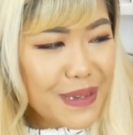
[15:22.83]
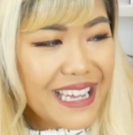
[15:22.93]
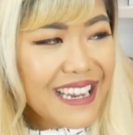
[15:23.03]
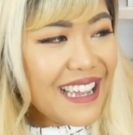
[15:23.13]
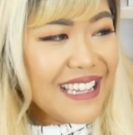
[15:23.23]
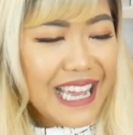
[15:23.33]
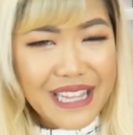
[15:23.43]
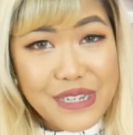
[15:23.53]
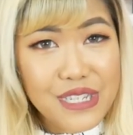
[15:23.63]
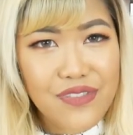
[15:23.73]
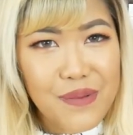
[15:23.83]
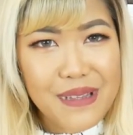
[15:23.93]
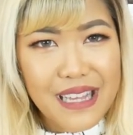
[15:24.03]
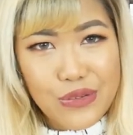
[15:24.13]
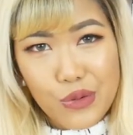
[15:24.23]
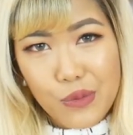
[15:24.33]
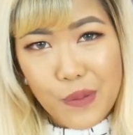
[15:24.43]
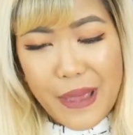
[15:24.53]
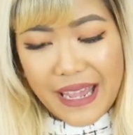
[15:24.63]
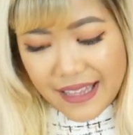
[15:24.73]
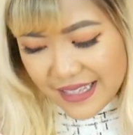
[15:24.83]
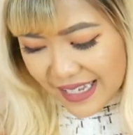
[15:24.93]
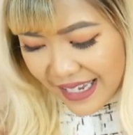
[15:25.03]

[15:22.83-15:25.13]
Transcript: But yeah, they just fit me like normal pants,